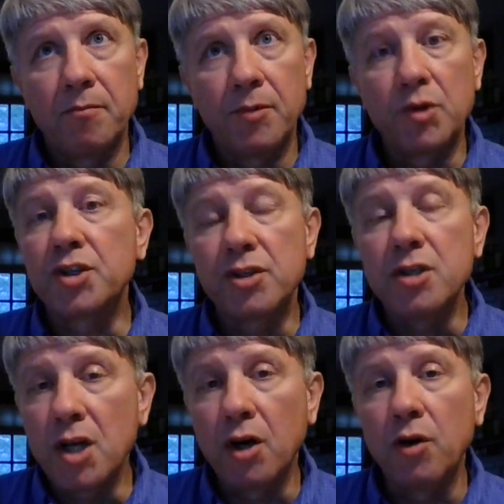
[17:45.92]
there's just
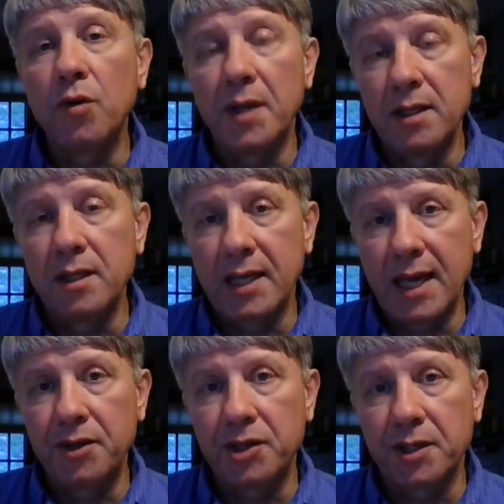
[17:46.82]
no
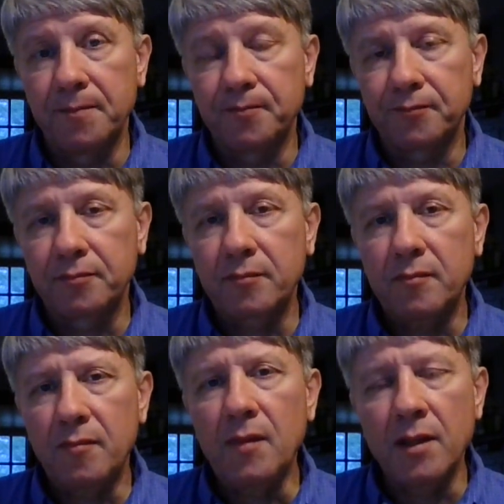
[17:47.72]
indication
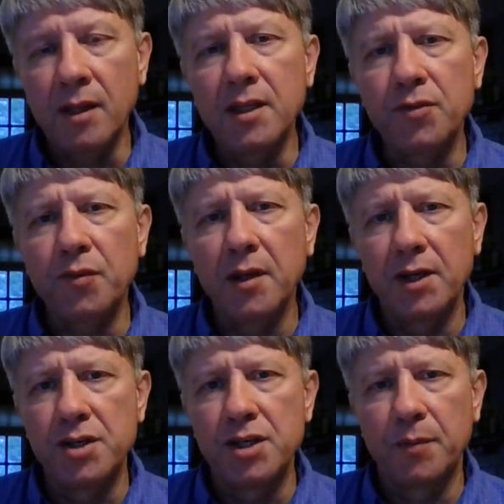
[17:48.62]
that this
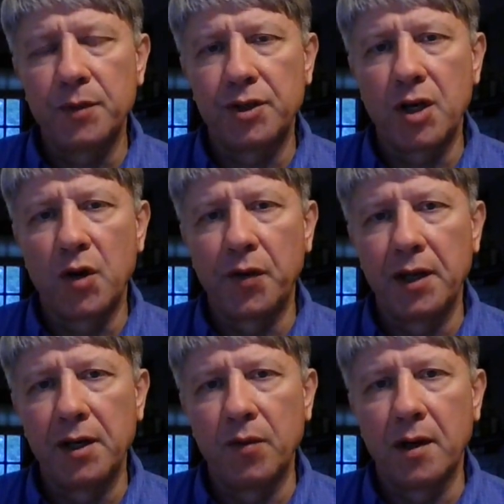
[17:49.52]
relationship is going
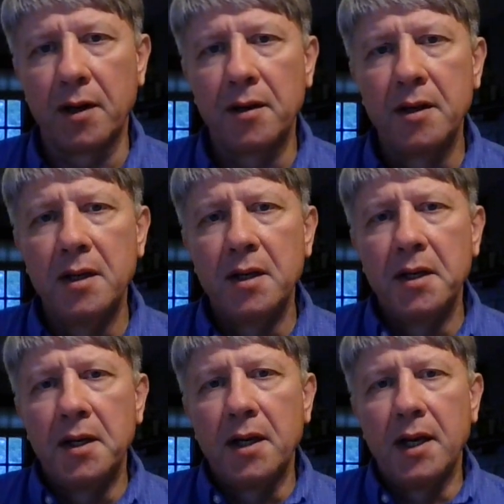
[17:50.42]
anywhere.
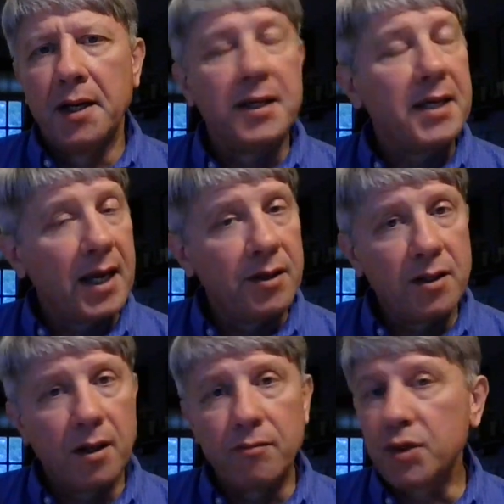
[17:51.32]
And again,
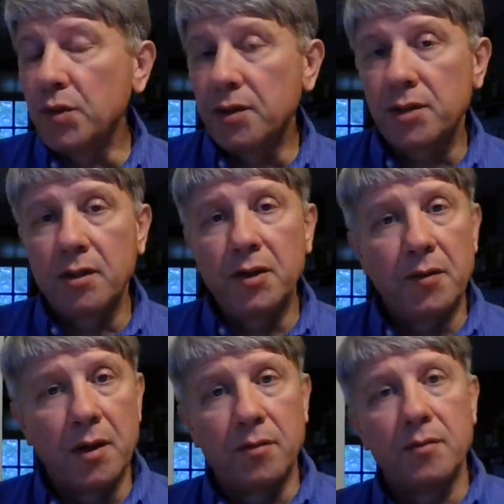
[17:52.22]
don't do this on
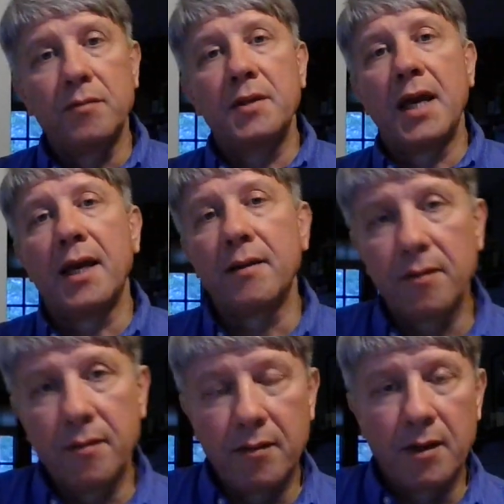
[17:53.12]
your own. Get
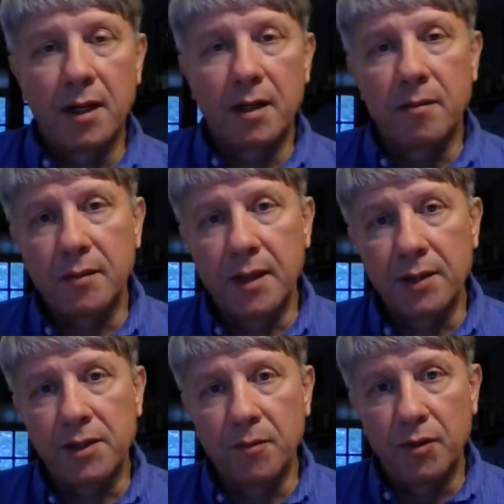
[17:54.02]

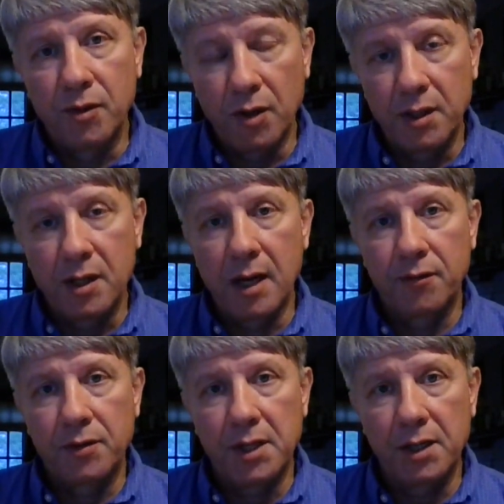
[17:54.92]
some good
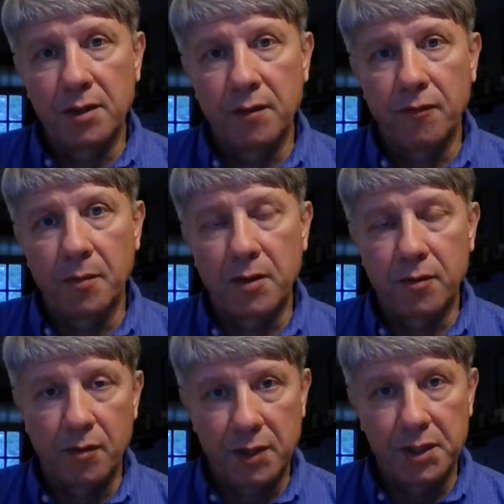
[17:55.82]
conversation from
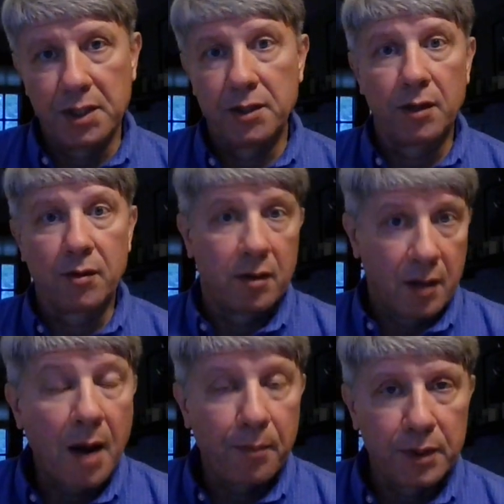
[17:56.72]
other Christians, other
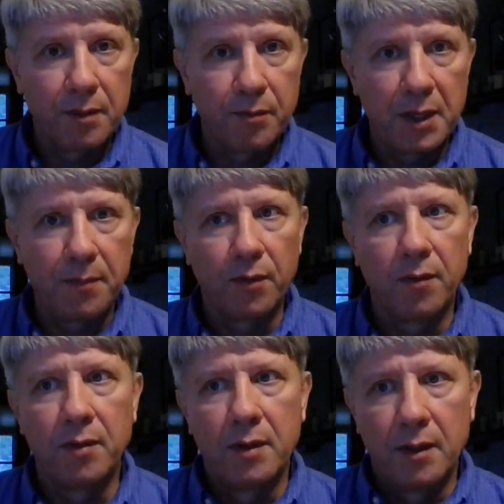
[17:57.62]
competent
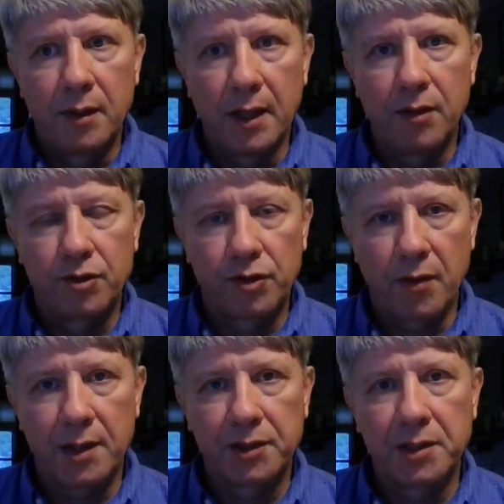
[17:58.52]
people that you
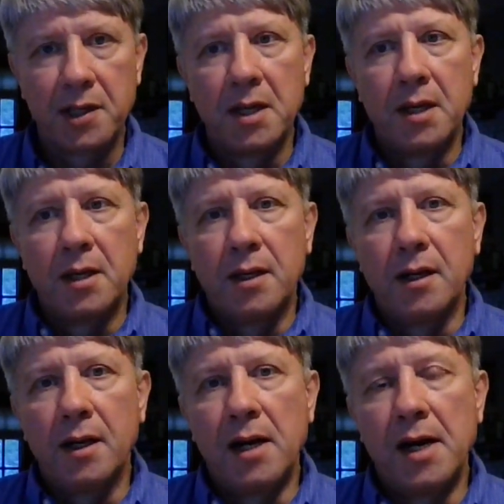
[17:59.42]
trust.
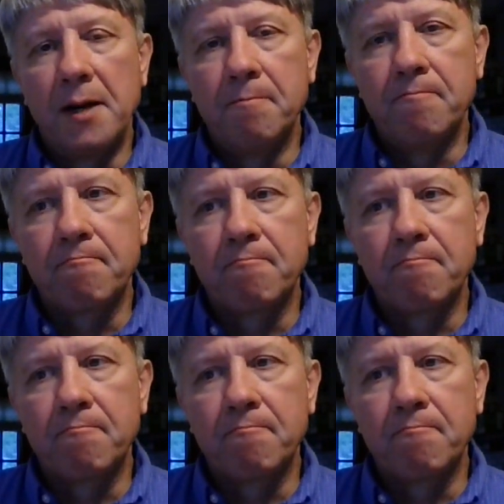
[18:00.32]
When